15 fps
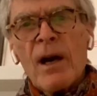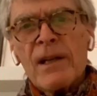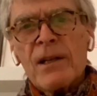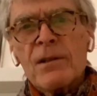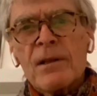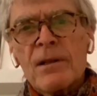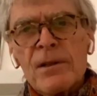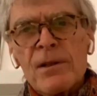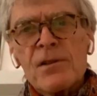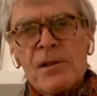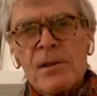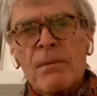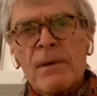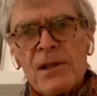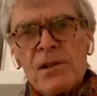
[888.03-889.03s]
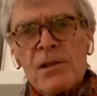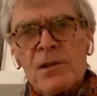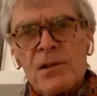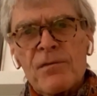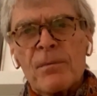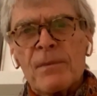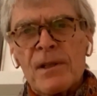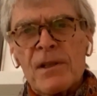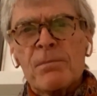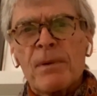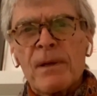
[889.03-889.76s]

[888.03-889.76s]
I could learn some lessons from these